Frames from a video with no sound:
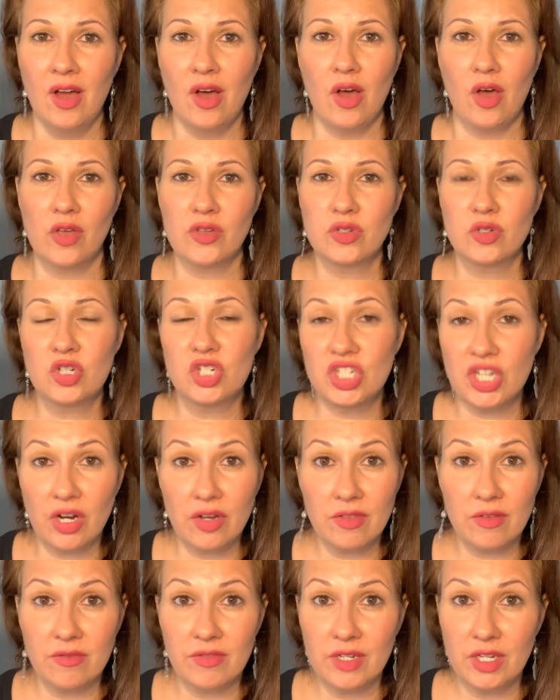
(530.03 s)
Also share
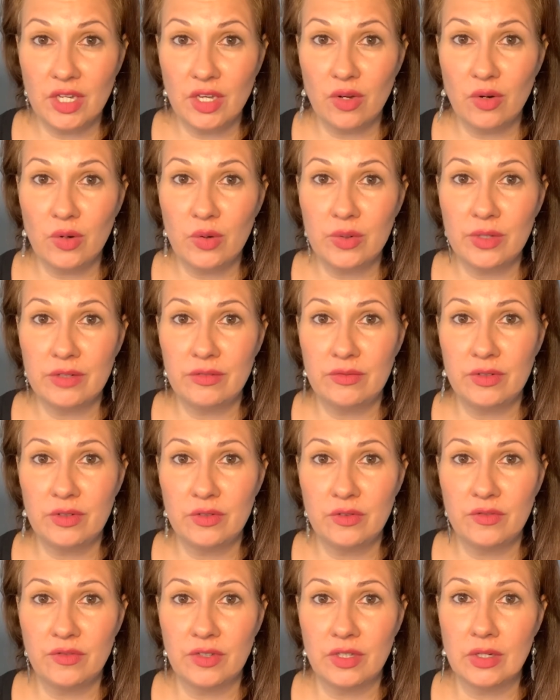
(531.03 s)
the video if you
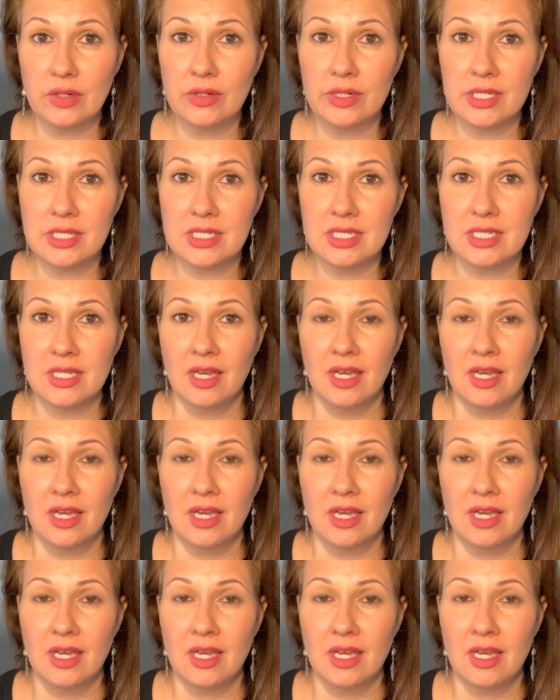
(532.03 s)
feel it